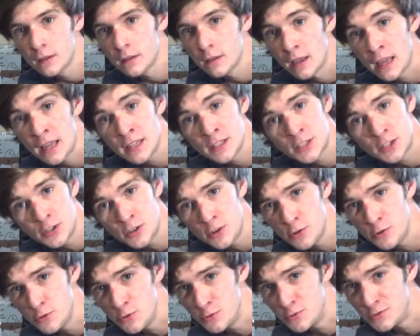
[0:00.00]
And
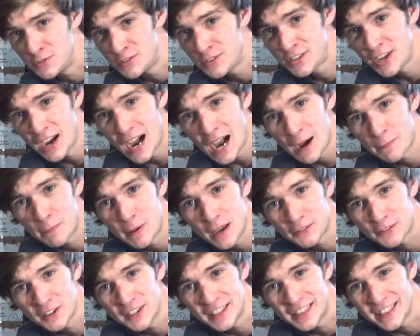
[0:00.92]
to top
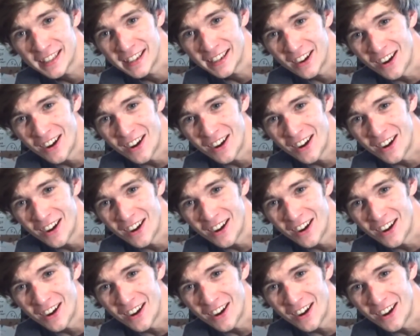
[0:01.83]
everything